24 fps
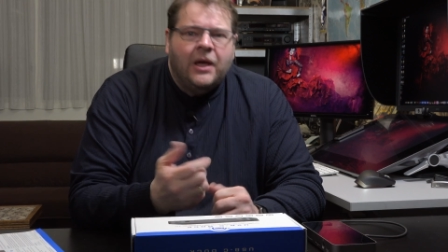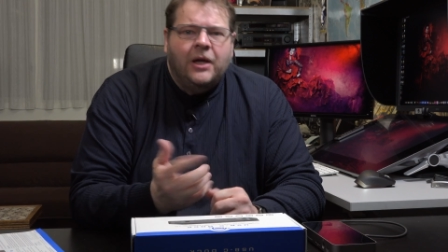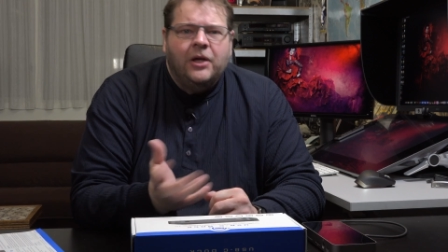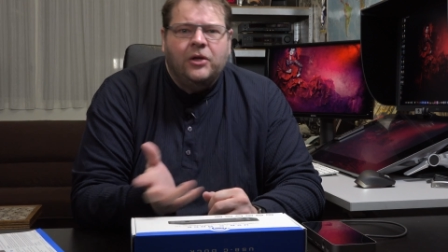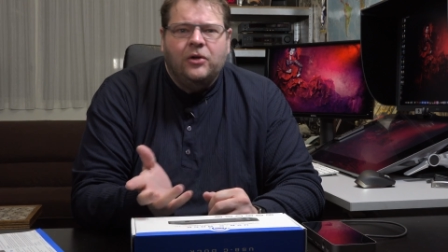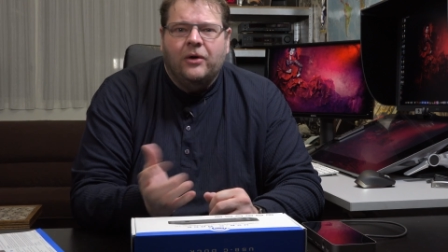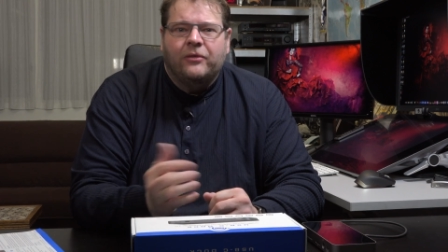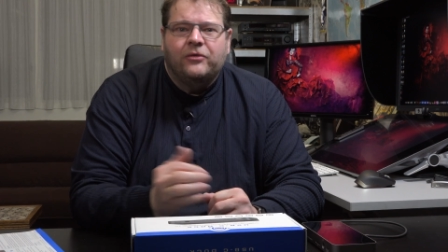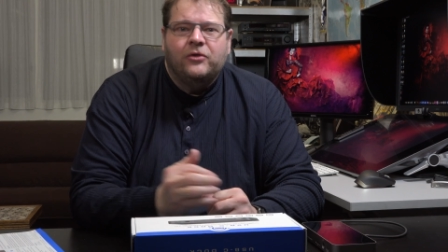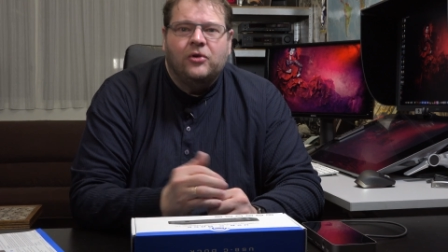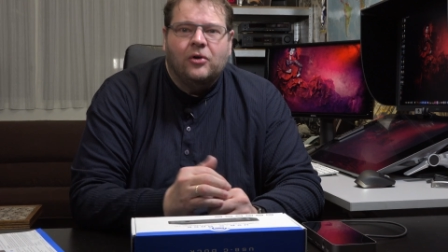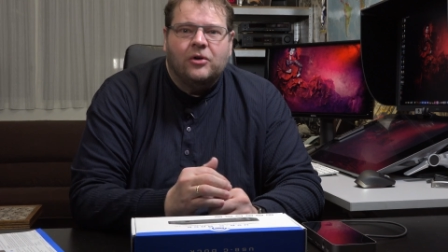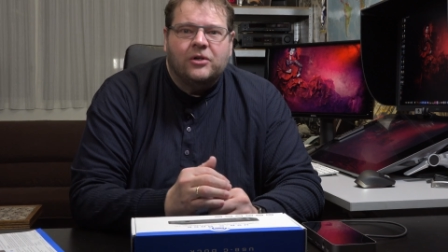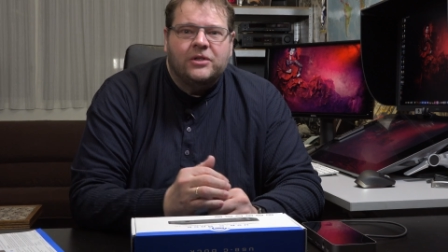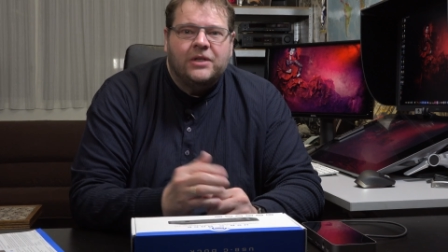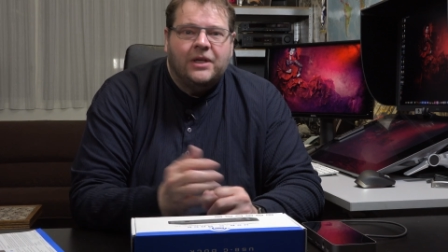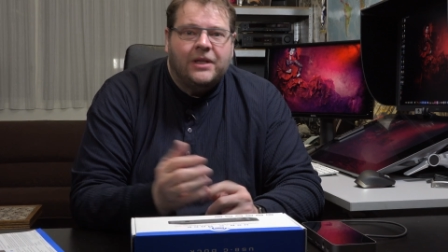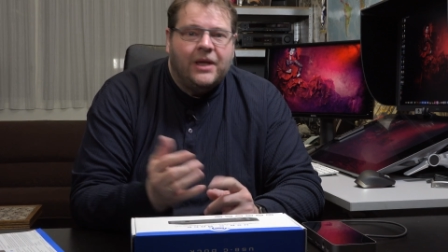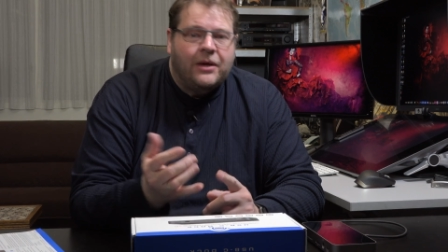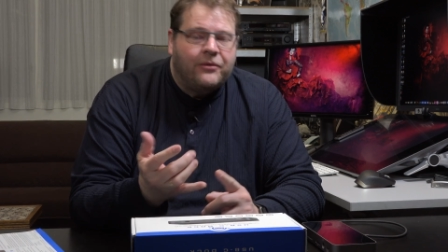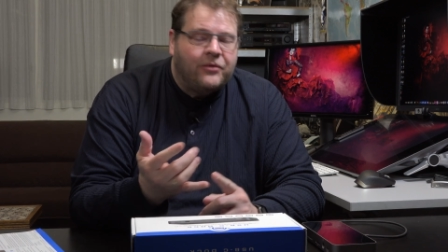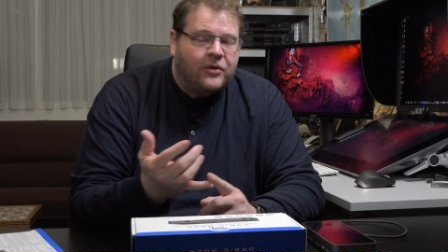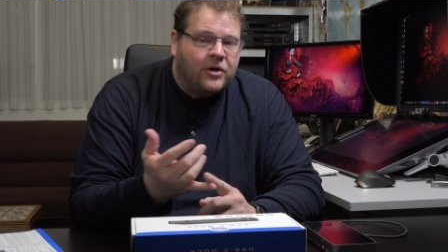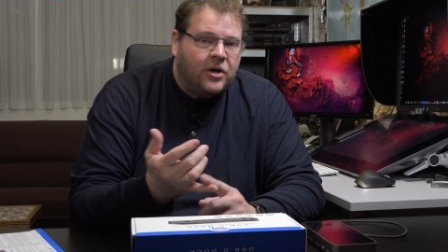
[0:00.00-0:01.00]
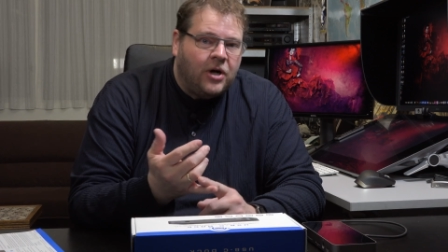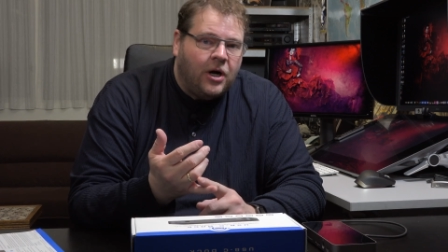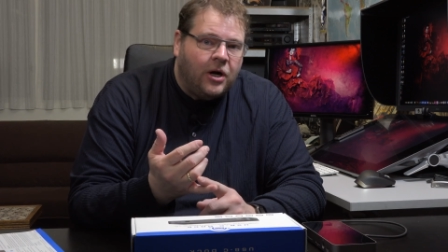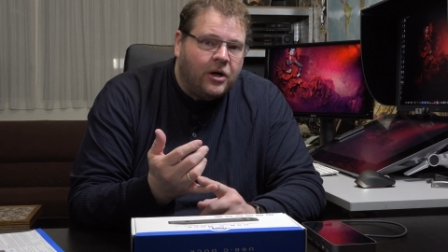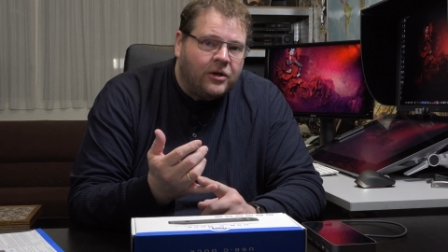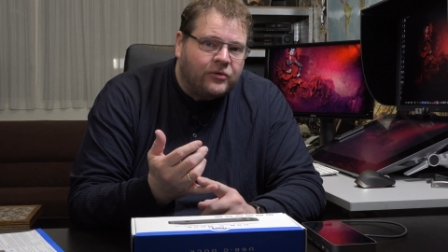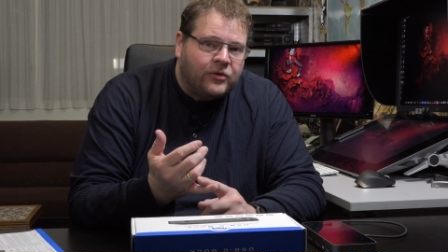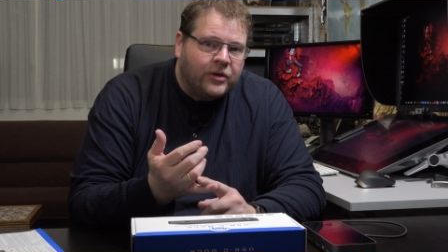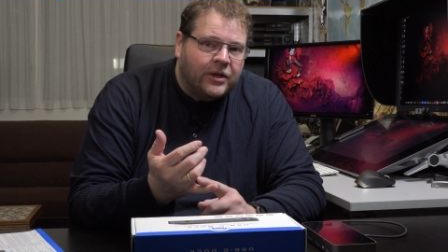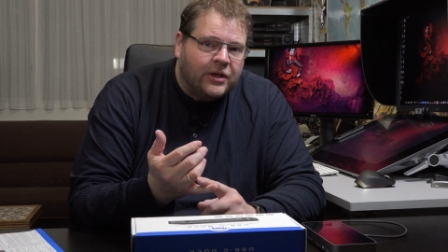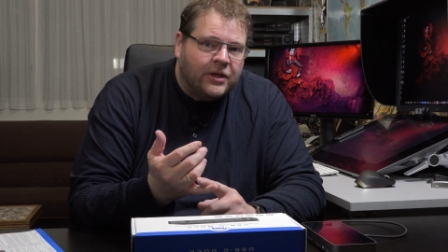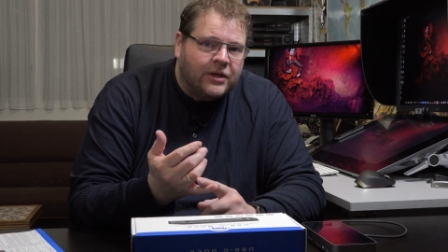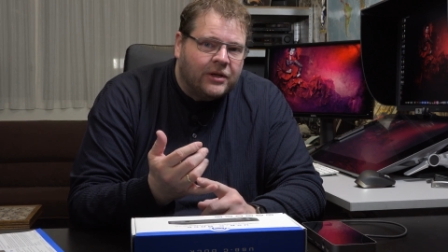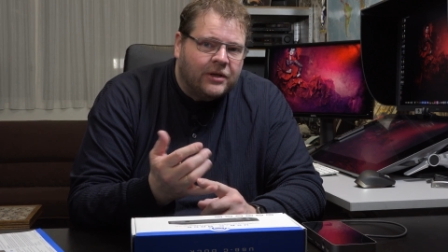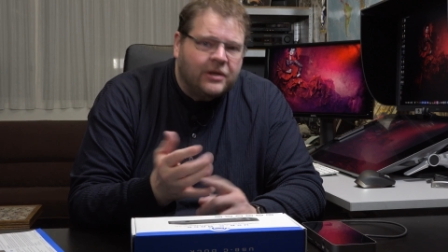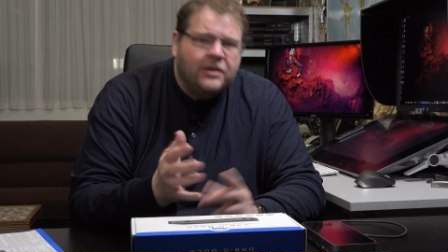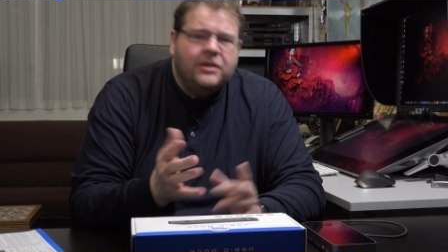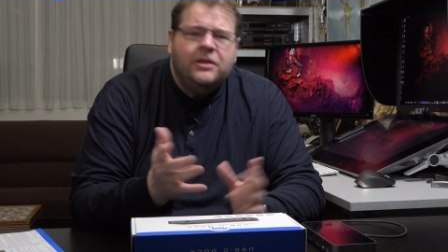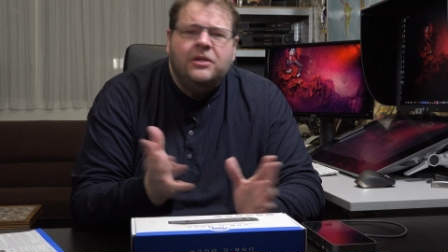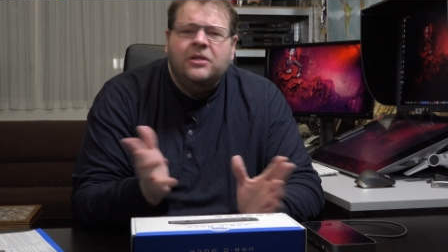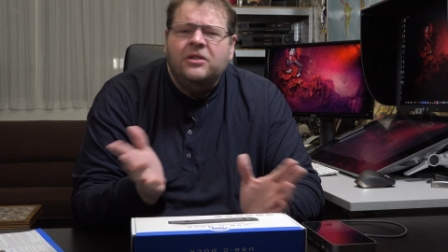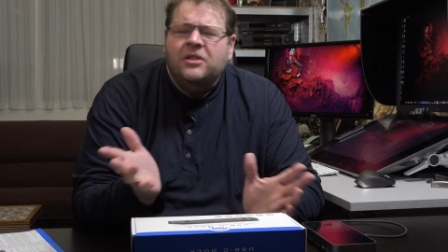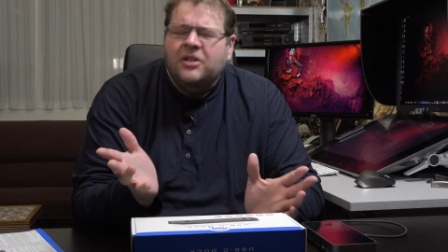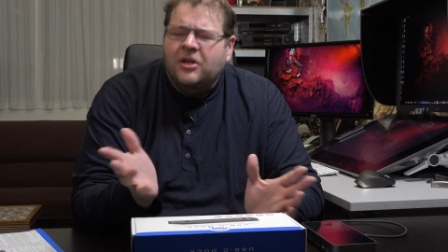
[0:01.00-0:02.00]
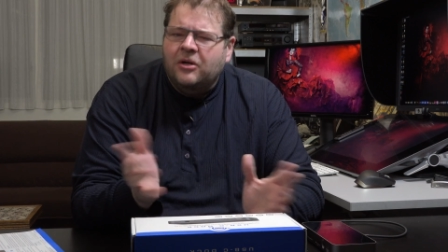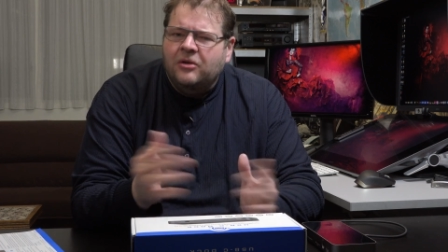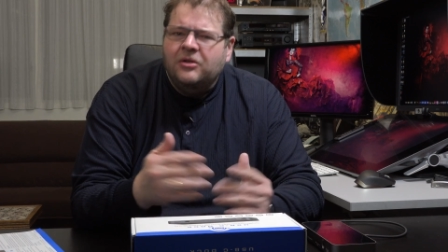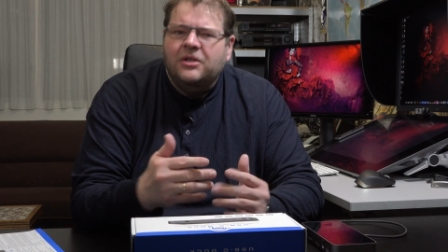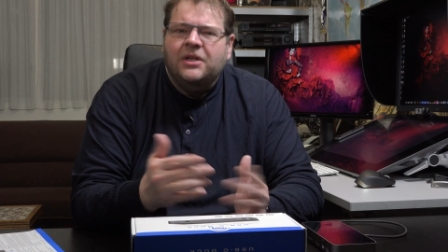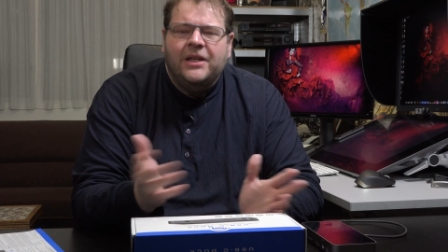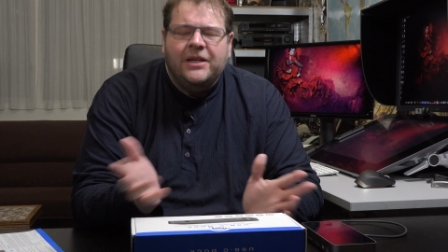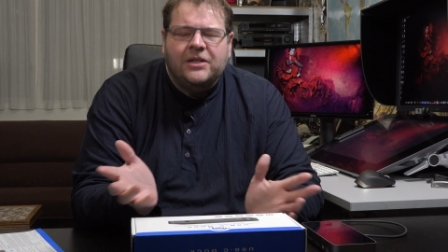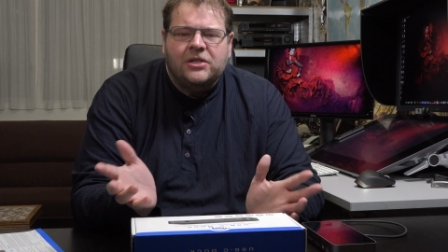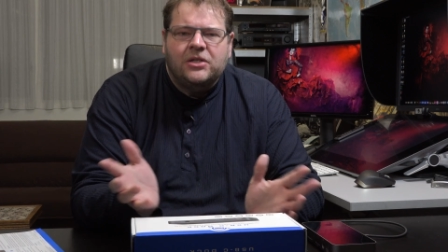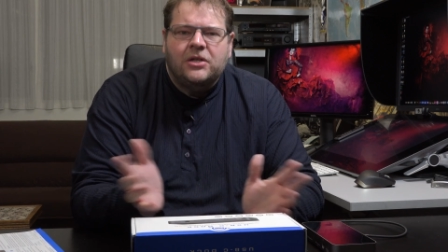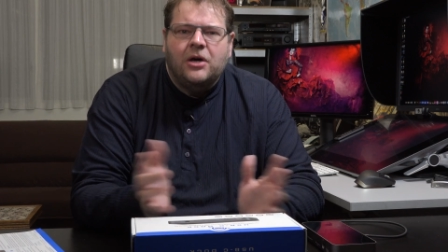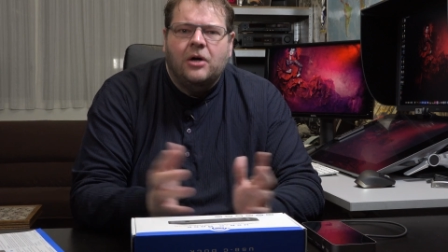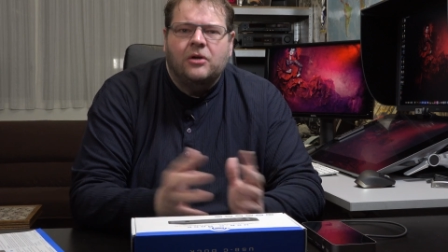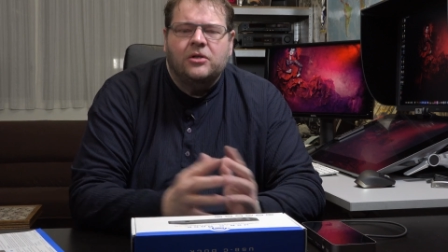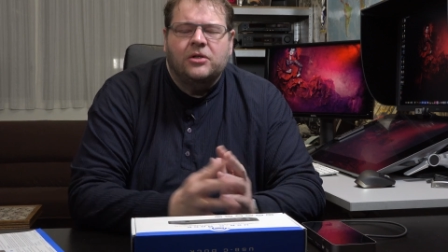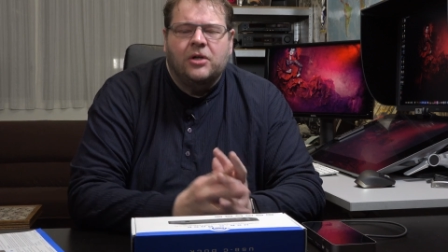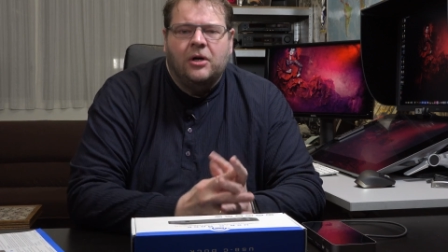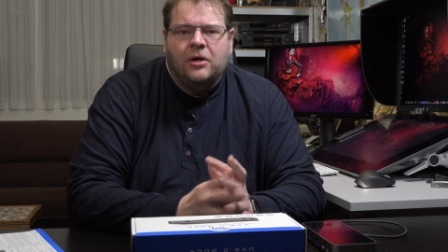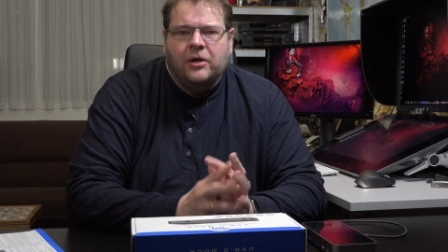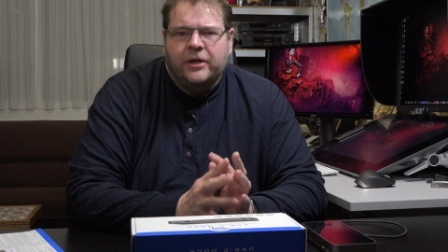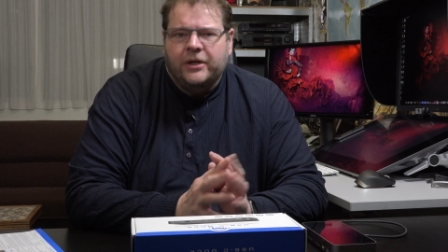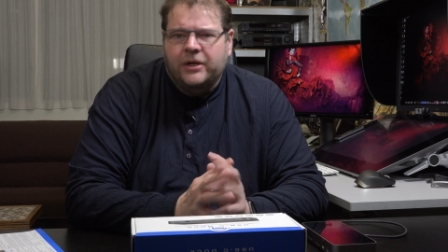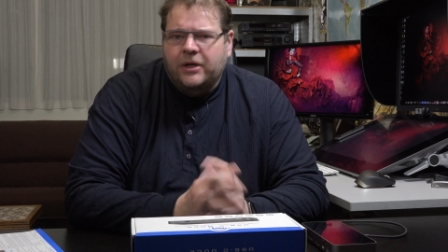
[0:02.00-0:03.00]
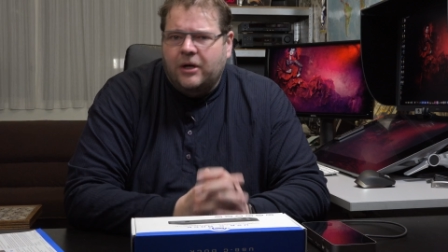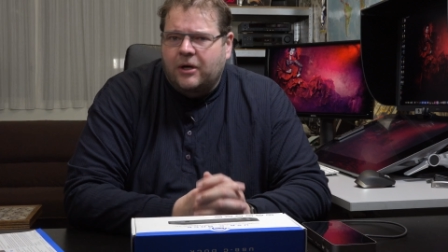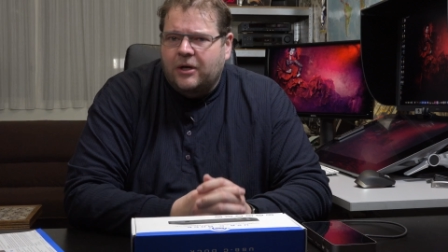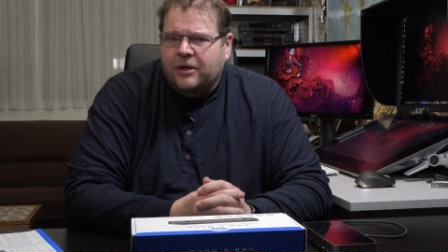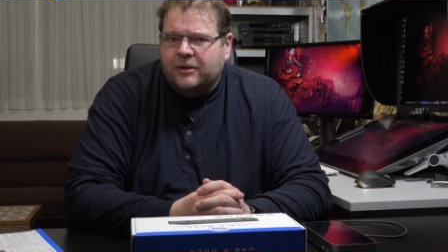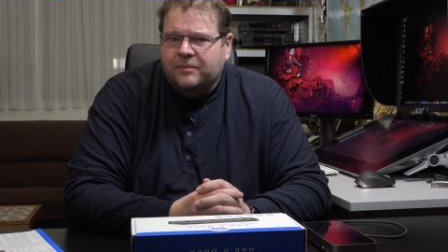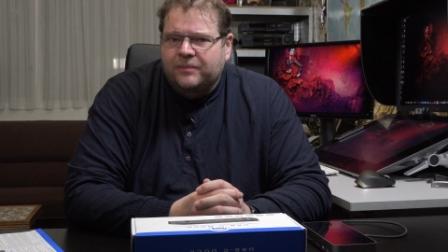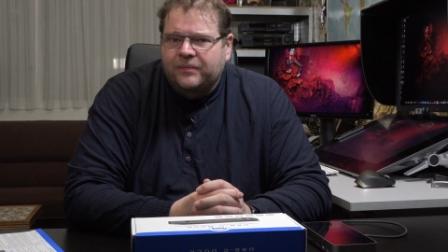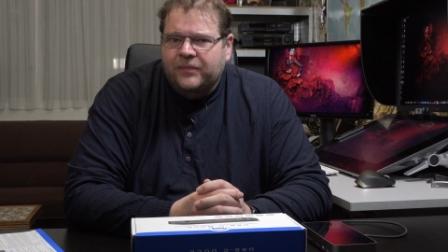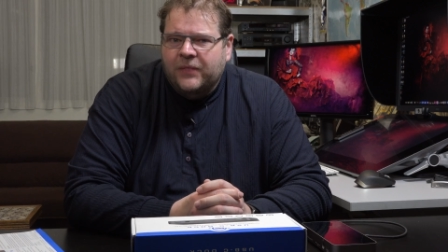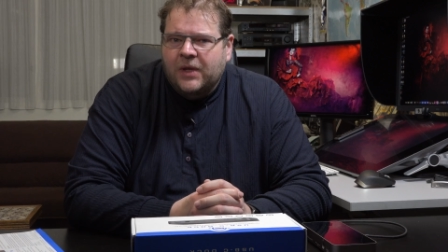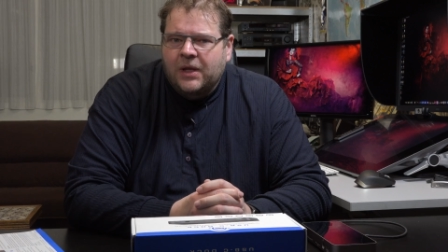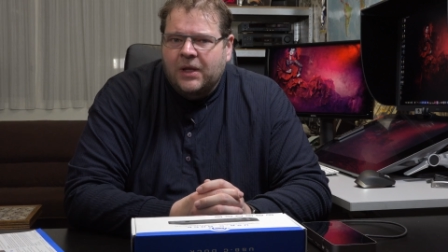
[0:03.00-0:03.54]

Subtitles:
You have docks that have a card reader, you know, the list goes on and on.